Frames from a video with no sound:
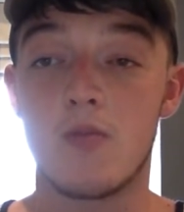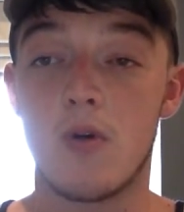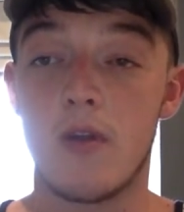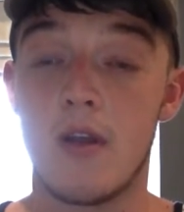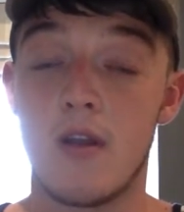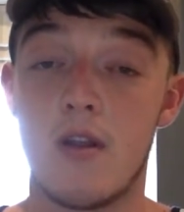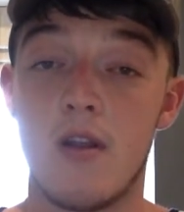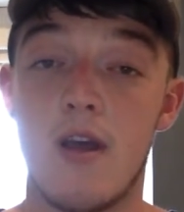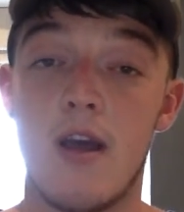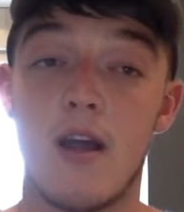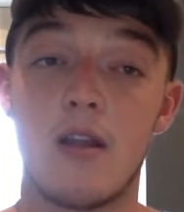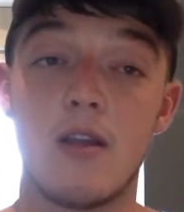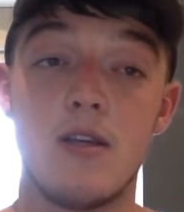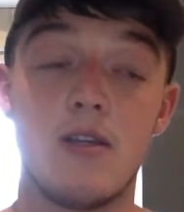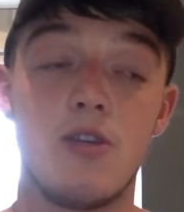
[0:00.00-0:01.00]
but at the end of the day, at
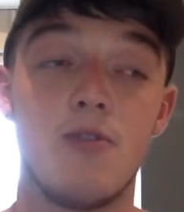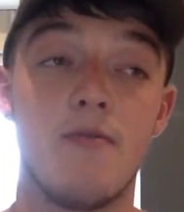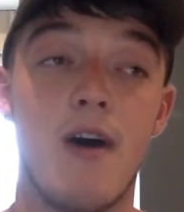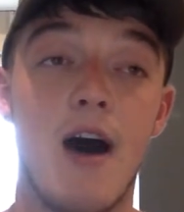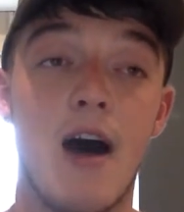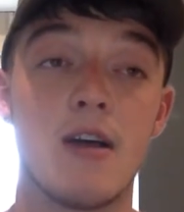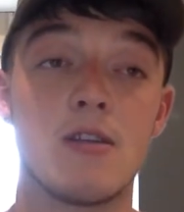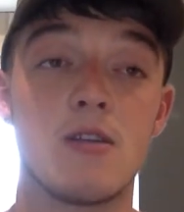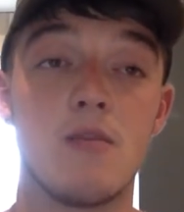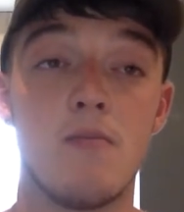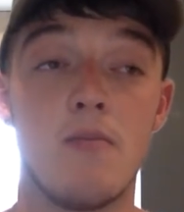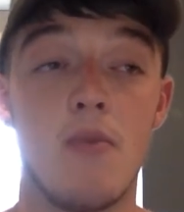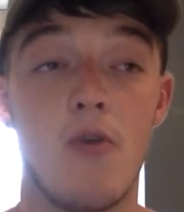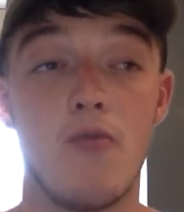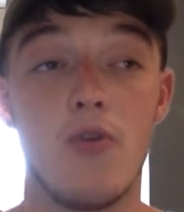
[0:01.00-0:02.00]
least you've asked
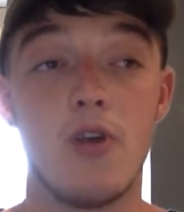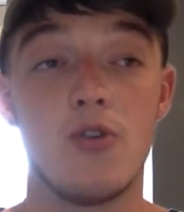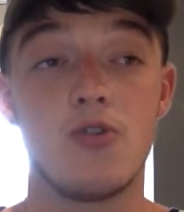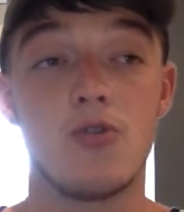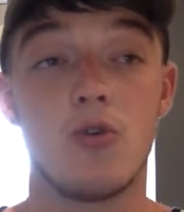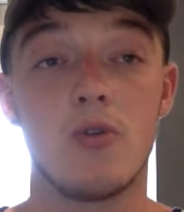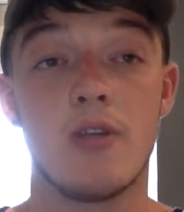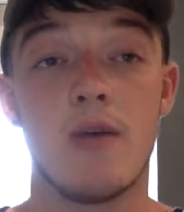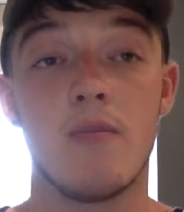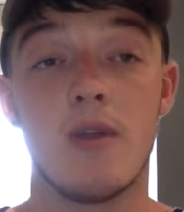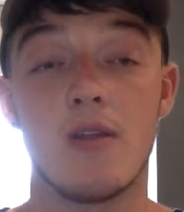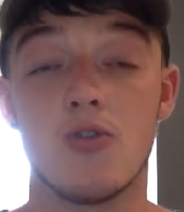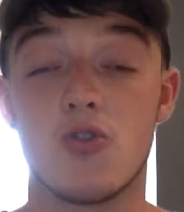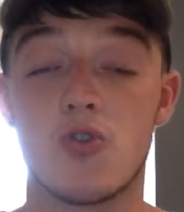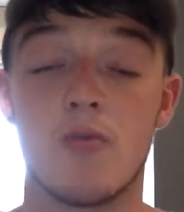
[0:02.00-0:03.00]
and reassured them that
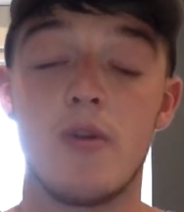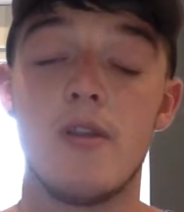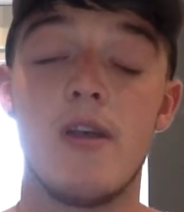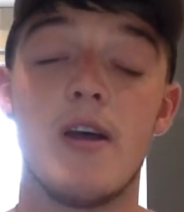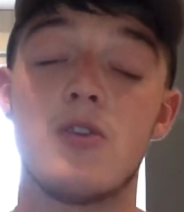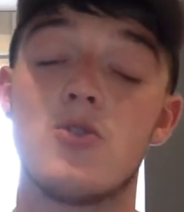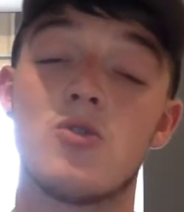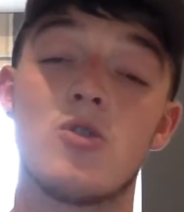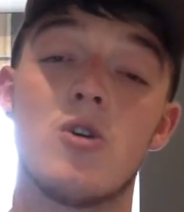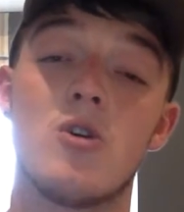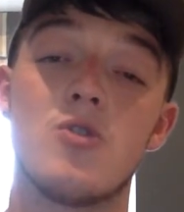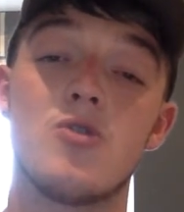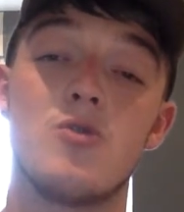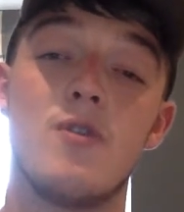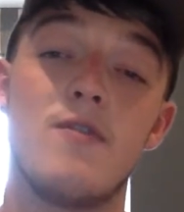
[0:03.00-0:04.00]
there's somebody there to
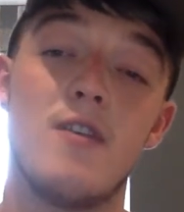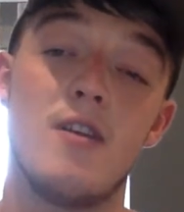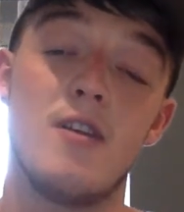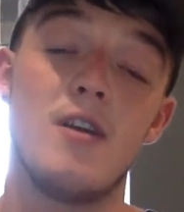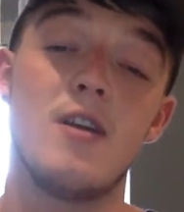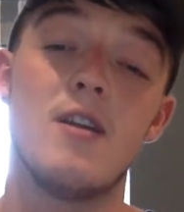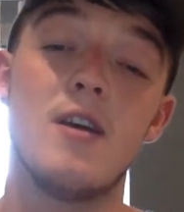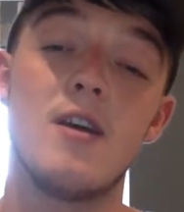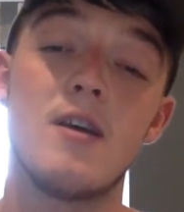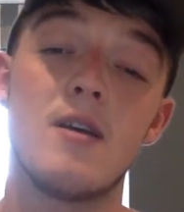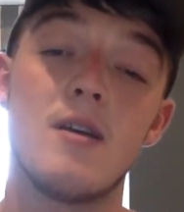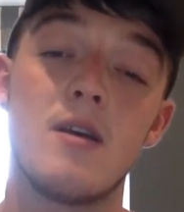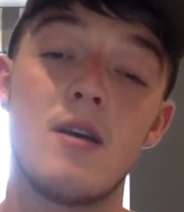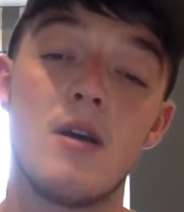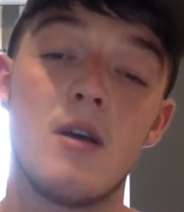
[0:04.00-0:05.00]
talk to if they need it.
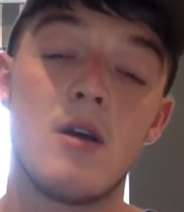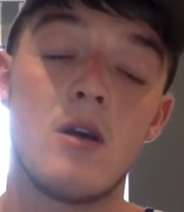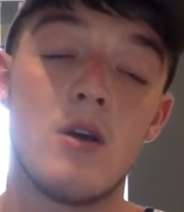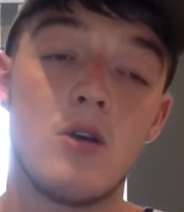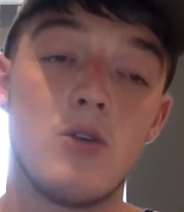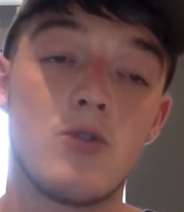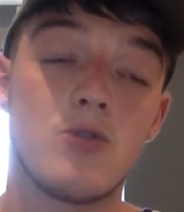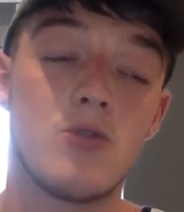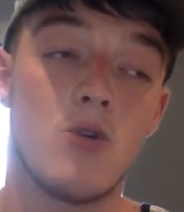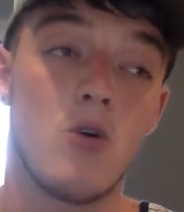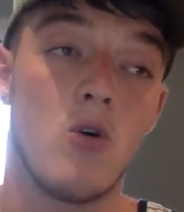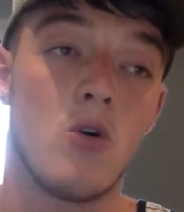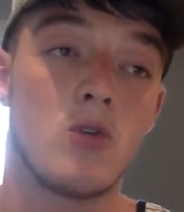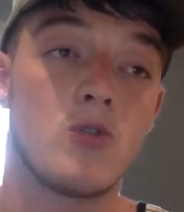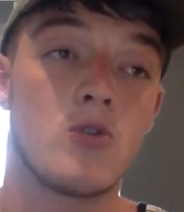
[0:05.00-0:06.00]

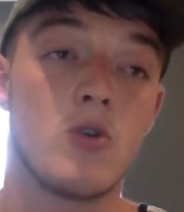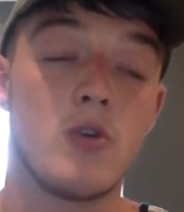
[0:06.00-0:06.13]
So